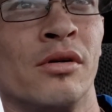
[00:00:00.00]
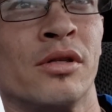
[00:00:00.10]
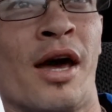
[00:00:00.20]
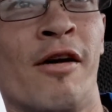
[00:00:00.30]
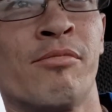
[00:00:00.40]

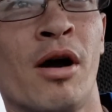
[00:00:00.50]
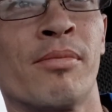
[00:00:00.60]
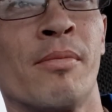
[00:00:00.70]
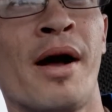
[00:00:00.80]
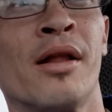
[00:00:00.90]
to have
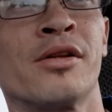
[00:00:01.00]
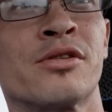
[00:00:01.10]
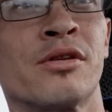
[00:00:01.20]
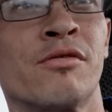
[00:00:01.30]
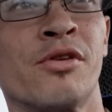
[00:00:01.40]
proper
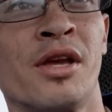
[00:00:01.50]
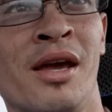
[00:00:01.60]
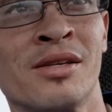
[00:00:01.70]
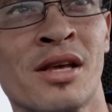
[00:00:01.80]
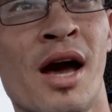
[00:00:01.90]
balance and for the
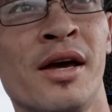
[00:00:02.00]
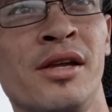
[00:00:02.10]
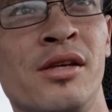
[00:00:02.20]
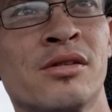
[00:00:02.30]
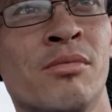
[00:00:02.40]

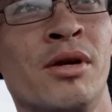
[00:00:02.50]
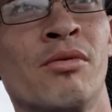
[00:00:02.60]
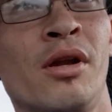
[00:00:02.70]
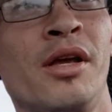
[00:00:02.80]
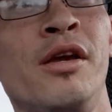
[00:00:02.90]
anxieties to be
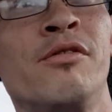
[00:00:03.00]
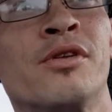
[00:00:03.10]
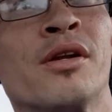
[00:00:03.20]
relieved,